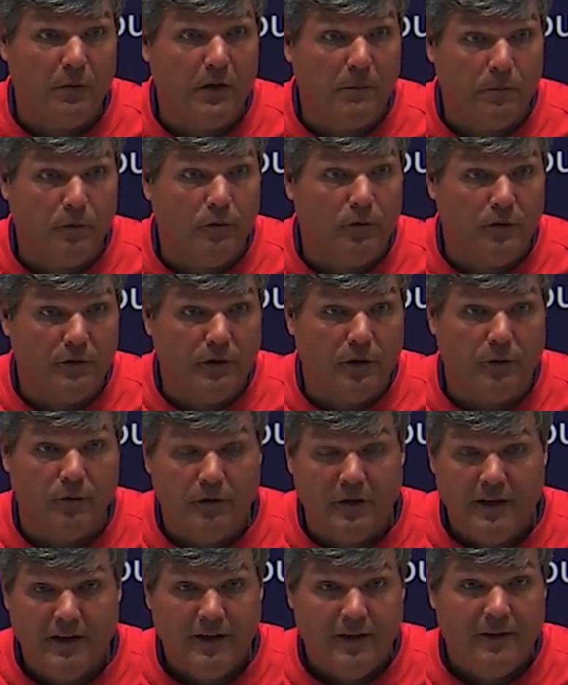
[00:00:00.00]
people. You
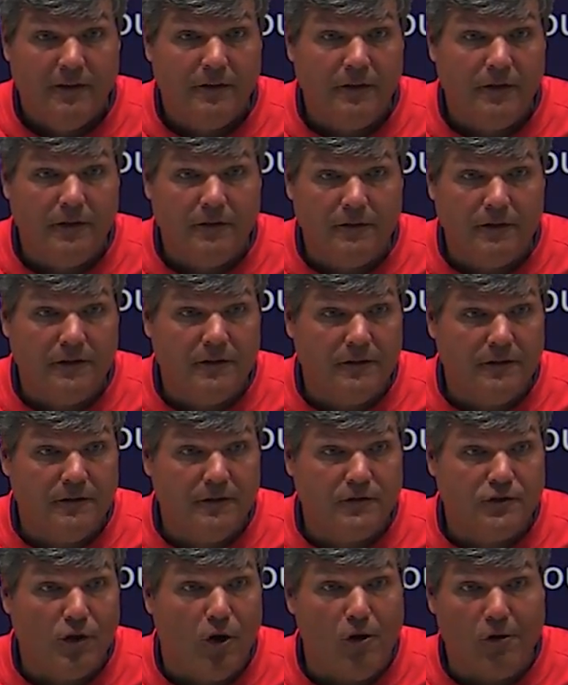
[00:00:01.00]
know,
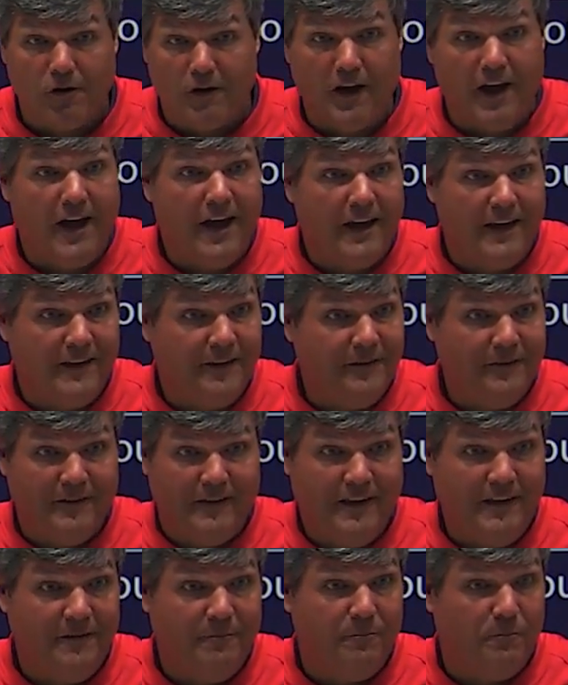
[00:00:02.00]
the Chark guy,
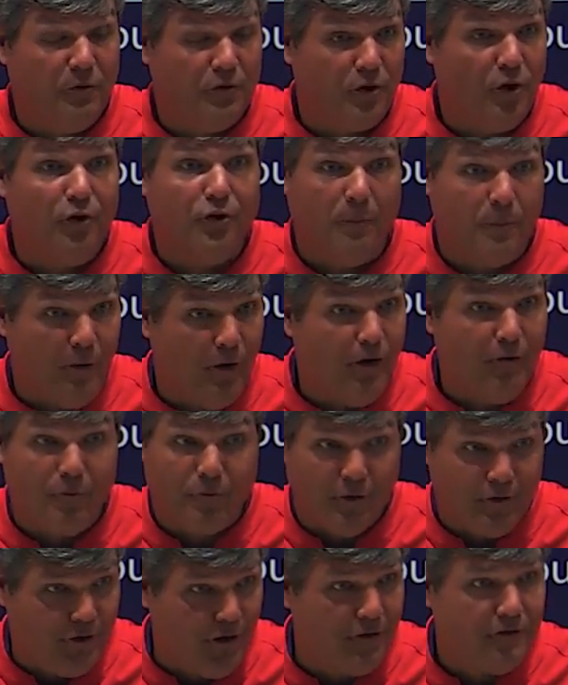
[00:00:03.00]
he returned a punt
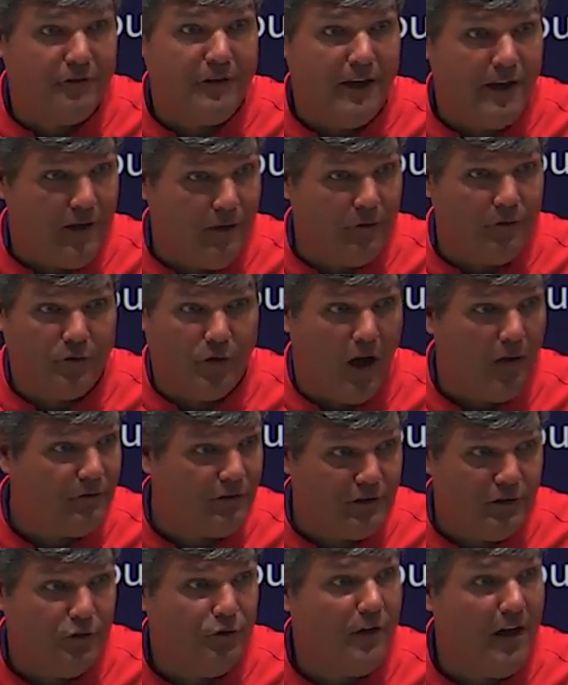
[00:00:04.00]
for a touchdown, so
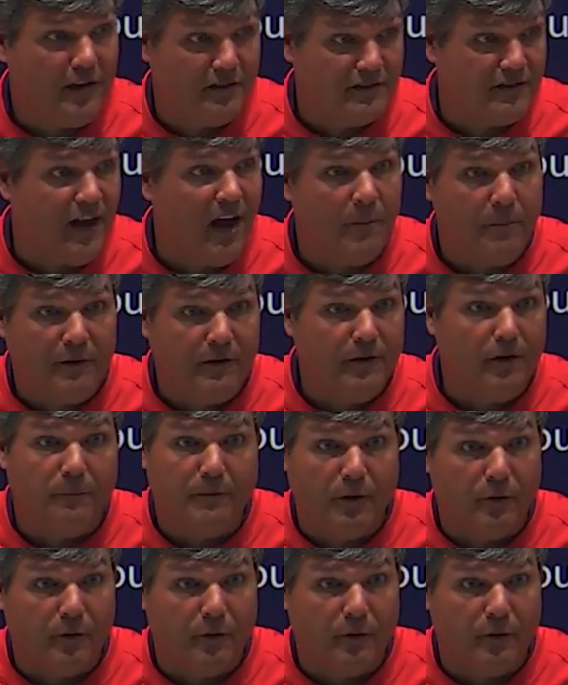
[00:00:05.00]
obviously you got to stop him.